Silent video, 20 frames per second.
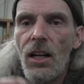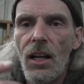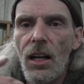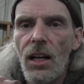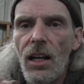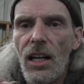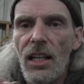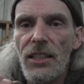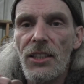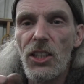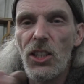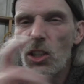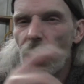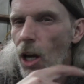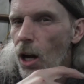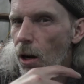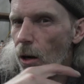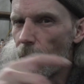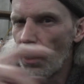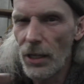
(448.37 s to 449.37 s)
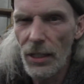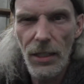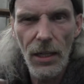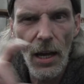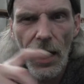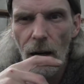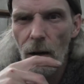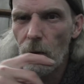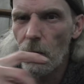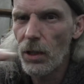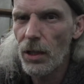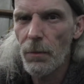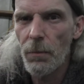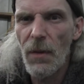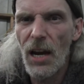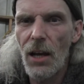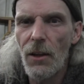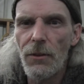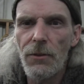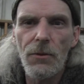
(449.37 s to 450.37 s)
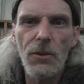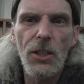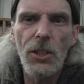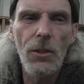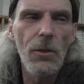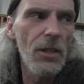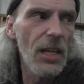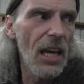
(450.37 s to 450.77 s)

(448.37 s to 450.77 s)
Just coat it down with about 2